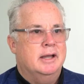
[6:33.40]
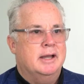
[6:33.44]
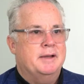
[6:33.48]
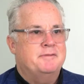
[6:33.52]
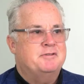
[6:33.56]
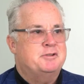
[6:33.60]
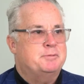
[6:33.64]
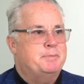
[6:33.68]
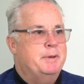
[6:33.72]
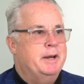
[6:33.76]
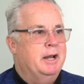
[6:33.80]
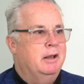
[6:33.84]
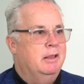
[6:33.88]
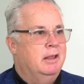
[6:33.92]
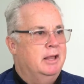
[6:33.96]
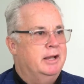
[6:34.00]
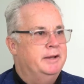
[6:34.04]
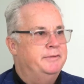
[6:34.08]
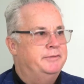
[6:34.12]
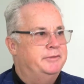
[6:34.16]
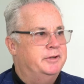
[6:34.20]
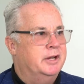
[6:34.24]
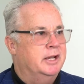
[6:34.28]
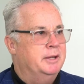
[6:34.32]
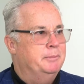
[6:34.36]
I've spent a
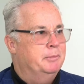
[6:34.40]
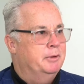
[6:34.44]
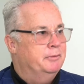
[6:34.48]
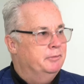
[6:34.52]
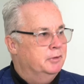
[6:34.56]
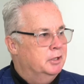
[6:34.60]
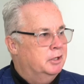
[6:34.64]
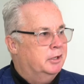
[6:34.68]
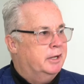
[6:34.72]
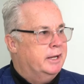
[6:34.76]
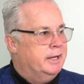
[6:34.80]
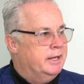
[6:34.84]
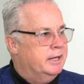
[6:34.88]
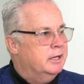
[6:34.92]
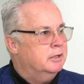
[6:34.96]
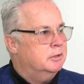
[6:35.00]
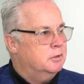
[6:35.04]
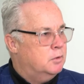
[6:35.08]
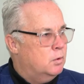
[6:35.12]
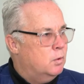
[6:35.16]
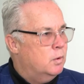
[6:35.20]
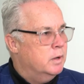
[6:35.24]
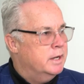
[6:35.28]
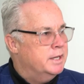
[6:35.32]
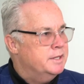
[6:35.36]
lifetime of looking
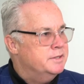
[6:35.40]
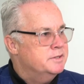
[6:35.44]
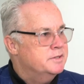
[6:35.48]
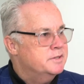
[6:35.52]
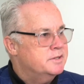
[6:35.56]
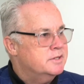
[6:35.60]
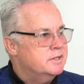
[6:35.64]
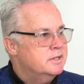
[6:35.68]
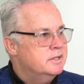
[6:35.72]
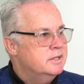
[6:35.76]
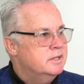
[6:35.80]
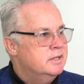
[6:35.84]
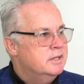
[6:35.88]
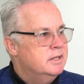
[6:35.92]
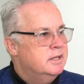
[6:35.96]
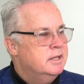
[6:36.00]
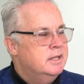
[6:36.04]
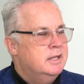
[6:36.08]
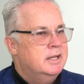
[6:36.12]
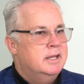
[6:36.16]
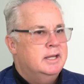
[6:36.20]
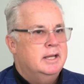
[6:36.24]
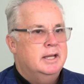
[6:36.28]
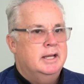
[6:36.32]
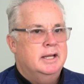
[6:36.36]
at coins,
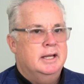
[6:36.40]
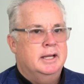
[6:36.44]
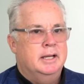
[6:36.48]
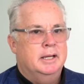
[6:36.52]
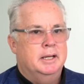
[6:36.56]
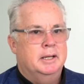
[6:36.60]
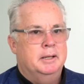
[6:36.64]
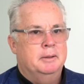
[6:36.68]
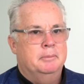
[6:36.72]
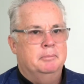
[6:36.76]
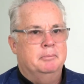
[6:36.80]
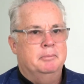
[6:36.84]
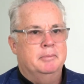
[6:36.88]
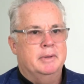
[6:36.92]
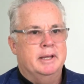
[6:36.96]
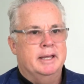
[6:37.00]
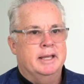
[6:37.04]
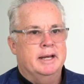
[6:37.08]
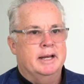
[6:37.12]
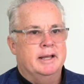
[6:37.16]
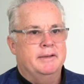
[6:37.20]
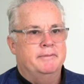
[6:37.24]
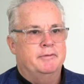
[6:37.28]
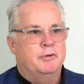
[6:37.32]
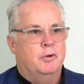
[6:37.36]
um,
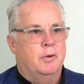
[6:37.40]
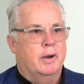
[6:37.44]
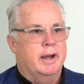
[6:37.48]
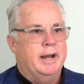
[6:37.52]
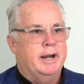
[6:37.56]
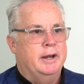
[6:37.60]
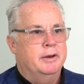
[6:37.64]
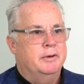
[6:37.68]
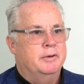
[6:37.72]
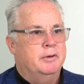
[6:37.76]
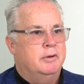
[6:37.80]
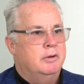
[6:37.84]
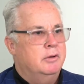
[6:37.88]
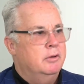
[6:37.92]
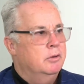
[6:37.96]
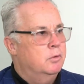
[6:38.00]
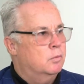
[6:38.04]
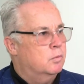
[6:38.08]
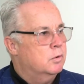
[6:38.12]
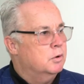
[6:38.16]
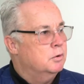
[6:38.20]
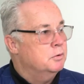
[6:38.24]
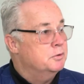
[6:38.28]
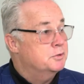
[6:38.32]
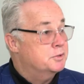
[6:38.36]
and I've graded all the
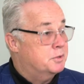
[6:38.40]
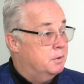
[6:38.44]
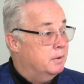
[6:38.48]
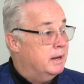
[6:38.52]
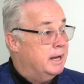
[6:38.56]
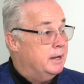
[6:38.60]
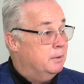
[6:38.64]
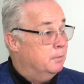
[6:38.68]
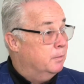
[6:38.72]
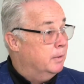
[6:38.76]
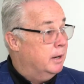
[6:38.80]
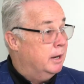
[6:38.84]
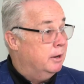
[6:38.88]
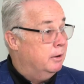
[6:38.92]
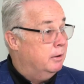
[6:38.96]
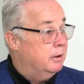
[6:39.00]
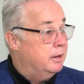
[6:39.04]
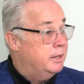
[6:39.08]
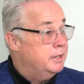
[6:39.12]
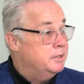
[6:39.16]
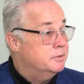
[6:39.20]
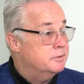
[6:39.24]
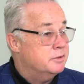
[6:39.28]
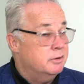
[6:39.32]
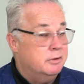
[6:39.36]
world's great
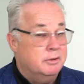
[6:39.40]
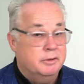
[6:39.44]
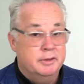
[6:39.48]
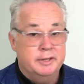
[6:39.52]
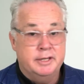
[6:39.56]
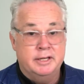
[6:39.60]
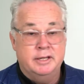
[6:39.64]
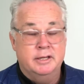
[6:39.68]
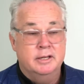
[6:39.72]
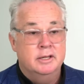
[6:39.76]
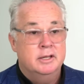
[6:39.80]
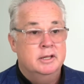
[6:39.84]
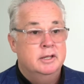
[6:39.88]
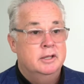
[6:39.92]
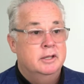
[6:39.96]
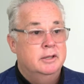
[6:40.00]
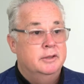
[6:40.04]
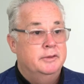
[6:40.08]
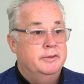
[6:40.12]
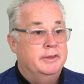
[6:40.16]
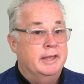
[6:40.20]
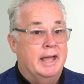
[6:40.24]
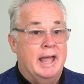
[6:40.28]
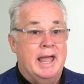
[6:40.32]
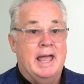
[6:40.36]
rarities, all the,
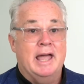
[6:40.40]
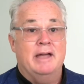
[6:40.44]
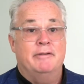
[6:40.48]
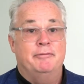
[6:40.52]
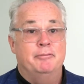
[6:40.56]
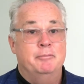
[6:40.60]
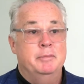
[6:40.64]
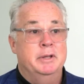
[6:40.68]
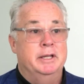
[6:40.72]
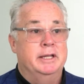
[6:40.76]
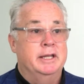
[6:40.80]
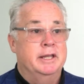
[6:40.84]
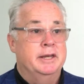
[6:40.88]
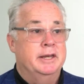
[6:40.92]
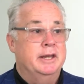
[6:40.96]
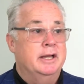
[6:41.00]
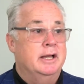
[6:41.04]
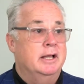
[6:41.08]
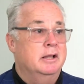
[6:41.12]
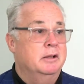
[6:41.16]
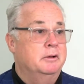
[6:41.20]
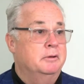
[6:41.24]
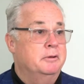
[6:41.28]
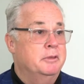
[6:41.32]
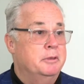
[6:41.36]
the half million
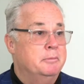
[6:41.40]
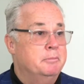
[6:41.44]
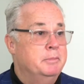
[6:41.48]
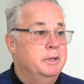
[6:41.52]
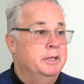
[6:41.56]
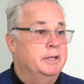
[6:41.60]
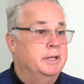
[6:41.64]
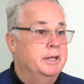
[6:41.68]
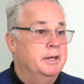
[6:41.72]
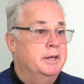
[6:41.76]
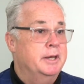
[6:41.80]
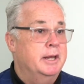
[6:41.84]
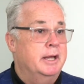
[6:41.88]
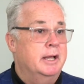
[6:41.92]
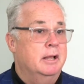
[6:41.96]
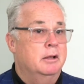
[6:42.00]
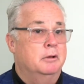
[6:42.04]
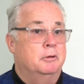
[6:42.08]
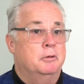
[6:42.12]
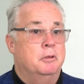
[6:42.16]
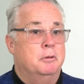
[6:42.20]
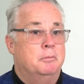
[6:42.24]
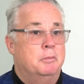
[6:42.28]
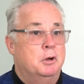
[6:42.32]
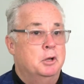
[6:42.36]
dollar, the million
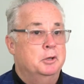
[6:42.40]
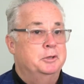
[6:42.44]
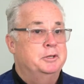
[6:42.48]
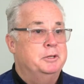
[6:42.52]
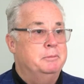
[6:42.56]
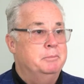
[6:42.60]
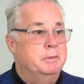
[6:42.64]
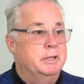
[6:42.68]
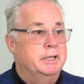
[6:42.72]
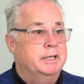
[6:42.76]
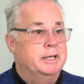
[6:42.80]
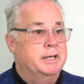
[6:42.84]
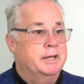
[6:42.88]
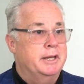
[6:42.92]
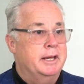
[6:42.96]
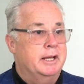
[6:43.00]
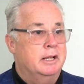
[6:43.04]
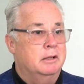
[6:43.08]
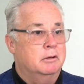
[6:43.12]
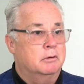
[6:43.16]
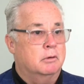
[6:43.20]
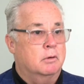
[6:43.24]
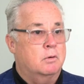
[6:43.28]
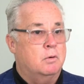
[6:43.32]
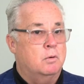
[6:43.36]
dollar, the multi million
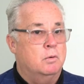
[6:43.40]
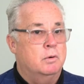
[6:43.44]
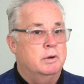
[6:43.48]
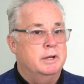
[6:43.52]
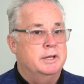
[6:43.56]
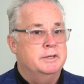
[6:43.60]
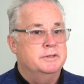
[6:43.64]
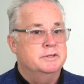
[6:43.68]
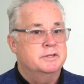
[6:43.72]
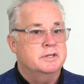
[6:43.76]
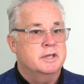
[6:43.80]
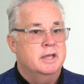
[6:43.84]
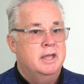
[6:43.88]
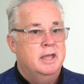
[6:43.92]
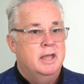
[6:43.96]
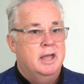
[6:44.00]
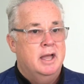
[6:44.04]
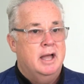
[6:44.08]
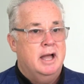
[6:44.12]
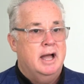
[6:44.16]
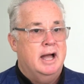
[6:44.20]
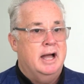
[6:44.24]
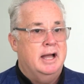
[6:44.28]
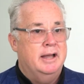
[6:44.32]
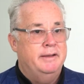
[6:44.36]
dollar coins.
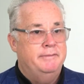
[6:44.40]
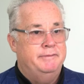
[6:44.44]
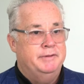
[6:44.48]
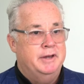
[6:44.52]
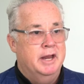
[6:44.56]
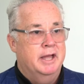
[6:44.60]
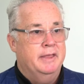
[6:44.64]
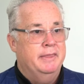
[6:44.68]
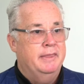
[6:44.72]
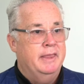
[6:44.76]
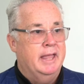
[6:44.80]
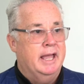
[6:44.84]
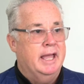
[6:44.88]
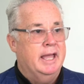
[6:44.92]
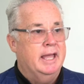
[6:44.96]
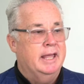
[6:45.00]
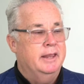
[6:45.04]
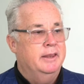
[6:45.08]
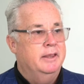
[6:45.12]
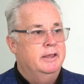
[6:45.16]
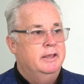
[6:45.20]
I've done that.